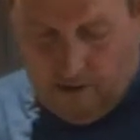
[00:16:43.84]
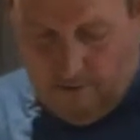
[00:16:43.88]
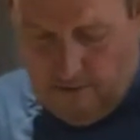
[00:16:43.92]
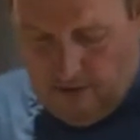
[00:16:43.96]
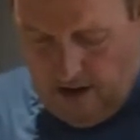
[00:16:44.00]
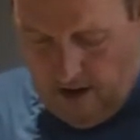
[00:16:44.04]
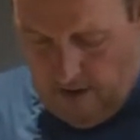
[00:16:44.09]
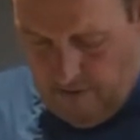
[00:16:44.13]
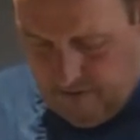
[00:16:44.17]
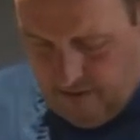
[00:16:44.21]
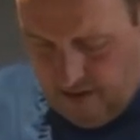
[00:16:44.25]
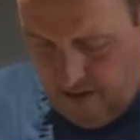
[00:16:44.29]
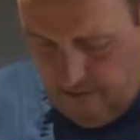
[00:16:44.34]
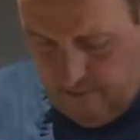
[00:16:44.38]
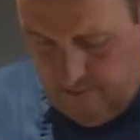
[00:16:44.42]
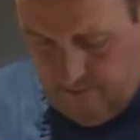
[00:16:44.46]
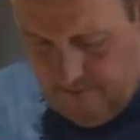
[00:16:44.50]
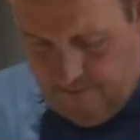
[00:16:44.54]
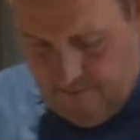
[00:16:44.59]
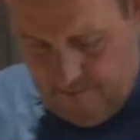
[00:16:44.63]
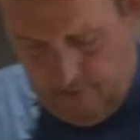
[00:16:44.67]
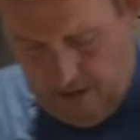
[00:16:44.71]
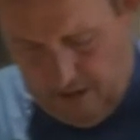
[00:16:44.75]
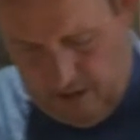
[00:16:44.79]
I might have to,
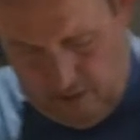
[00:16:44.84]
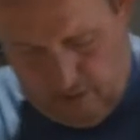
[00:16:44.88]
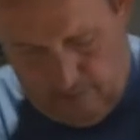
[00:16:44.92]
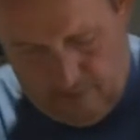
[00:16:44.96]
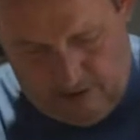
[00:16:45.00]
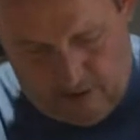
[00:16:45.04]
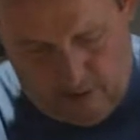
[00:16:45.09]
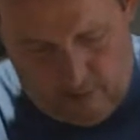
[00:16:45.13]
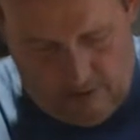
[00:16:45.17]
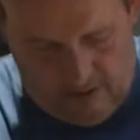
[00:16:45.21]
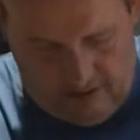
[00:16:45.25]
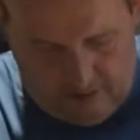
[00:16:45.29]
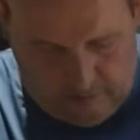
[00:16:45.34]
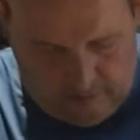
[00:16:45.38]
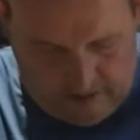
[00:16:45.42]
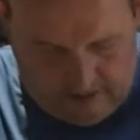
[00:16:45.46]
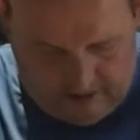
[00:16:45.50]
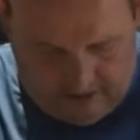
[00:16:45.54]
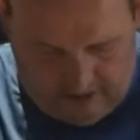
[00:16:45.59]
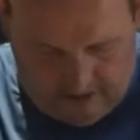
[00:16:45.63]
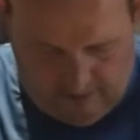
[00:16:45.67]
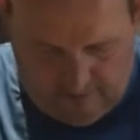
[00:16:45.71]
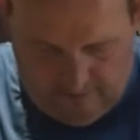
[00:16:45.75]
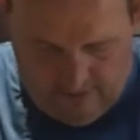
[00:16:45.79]
might not be quite quick
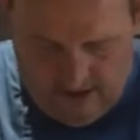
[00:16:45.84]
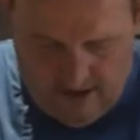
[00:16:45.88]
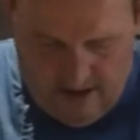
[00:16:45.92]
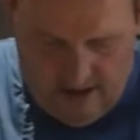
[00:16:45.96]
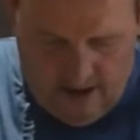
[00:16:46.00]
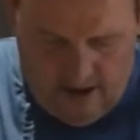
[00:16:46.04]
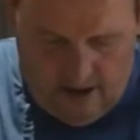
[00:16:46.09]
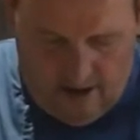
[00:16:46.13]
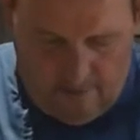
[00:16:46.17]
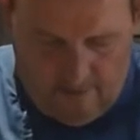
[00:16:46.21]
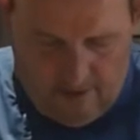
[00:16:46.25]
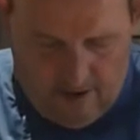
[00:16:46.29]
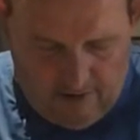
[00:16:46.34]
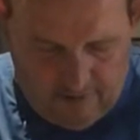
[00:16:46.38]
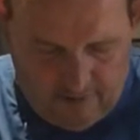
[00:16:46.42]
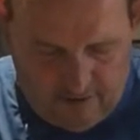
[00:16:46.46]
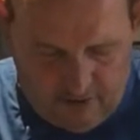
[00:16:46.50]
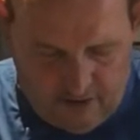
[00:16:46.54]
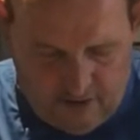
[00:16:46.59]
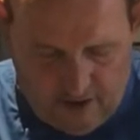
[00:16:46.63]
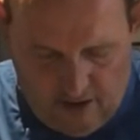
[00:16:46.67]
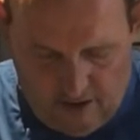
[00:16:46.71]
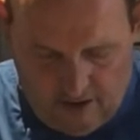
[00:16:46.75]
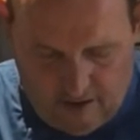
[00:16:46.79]
enough. I might have to
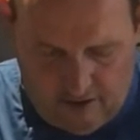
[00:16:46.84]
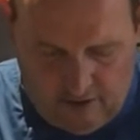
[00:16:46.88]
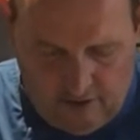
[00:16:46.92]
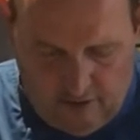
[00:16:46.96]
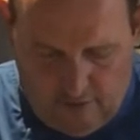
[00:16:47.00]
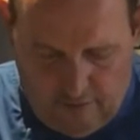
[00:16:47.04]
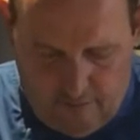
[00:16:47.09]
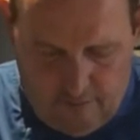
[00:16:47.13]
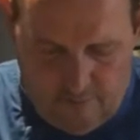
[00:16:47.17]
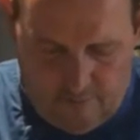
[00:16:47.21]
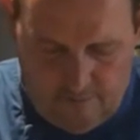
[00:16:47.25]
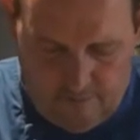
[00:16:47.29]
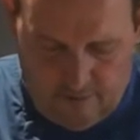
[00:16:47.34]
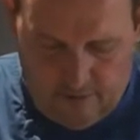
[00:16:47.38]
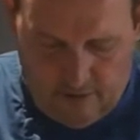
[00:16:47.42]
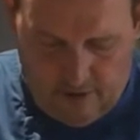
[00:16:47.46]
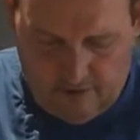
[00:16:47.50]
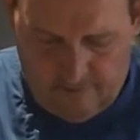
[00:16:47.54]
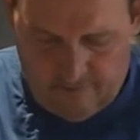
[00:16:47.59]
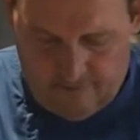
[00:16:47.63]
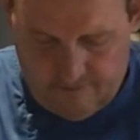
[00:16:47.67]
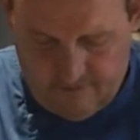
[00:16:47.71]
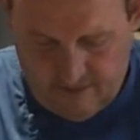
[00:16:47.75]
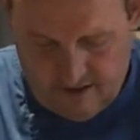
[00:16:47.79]
turn it off. But
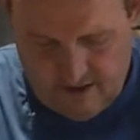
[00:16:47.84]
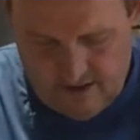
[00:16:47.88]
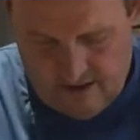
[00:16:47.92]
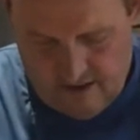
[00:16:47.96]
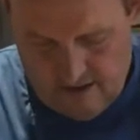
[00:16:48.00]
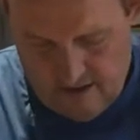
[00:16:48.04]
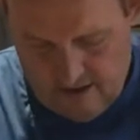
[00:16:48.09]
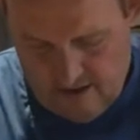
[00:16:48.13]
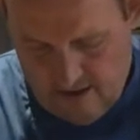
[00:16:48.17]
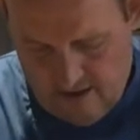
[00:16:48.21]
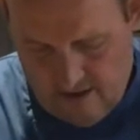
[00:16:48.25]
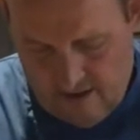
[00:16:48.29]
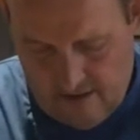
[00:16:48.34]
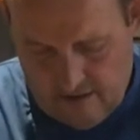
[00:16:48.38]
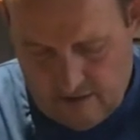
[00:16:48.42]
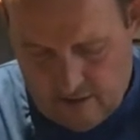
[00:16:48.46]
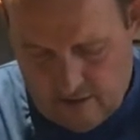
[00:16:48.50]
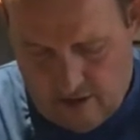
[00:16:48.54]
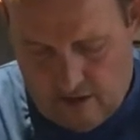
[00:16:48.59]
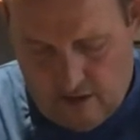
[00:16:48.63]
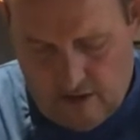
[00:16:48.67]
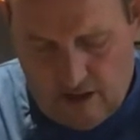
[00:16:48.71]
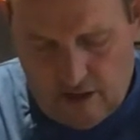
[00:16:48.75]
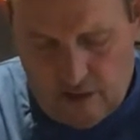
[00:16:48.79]

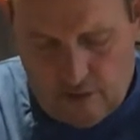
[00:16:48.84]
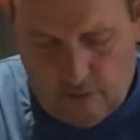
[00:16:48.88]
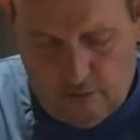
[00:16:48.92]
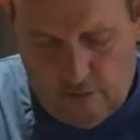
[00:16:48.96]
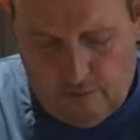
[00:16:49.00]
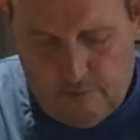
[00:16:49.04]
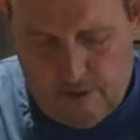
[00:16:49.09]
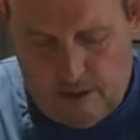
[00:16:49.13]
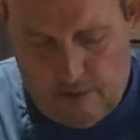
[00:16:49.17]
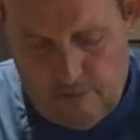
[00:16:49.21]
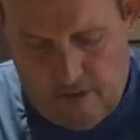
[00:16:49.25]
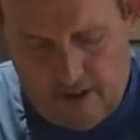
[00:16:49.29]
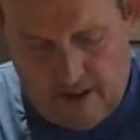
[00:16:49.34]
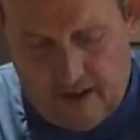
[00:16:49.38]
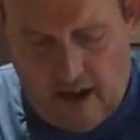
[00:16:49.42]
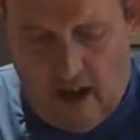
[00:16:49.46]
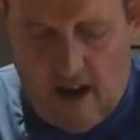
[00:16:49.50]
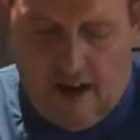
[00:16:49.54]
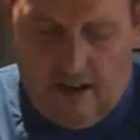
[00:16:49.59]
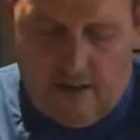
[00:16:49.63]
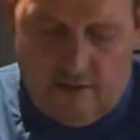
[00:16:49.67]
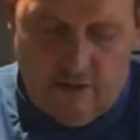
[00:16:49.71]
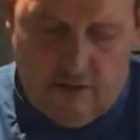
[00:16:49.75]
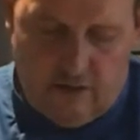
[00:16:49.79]
So these would be break,
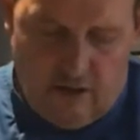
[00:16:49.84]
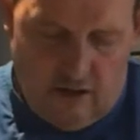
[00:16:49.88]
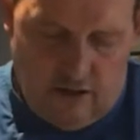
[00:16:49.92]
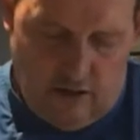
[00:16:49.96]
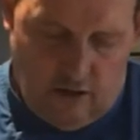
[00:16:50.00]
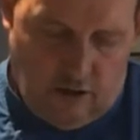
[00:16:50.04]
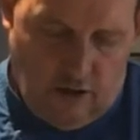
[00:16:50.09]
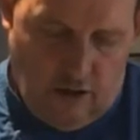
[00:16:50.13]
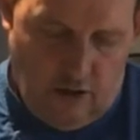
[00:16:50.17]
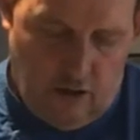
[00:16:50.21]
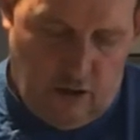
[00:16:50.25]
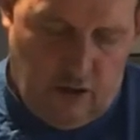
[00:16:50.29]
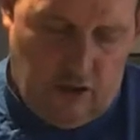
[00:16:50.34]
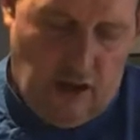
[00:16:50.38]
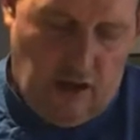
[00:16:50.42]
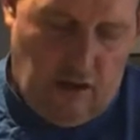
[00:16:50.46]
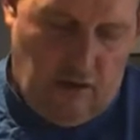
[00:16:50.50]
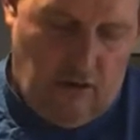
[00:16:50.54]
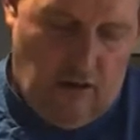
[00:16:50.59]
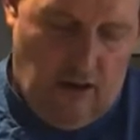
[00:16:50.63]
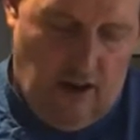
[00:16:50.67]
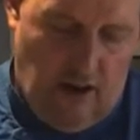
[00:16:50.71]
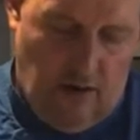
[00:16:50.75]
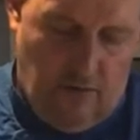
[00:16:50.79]
ah, so there's a good
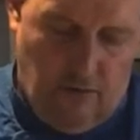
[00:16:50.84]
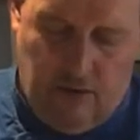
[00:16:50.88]
secret here.